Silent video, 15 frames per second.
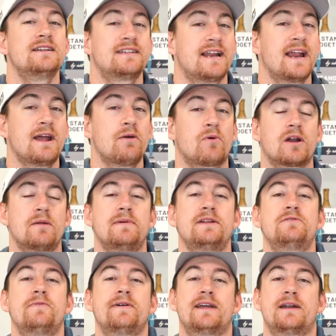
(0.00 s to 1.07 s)
Today we're going to be
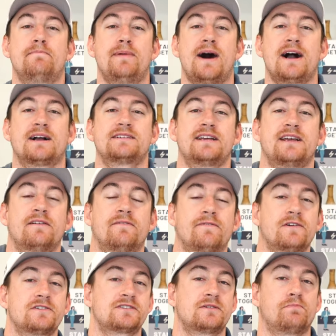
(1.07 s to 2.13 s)
doing an unboxing and a
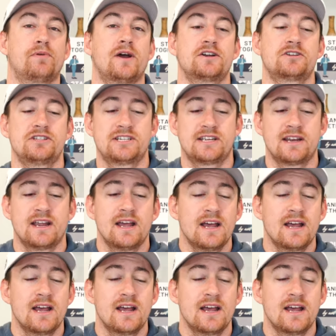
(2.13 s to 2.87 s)
first impressions and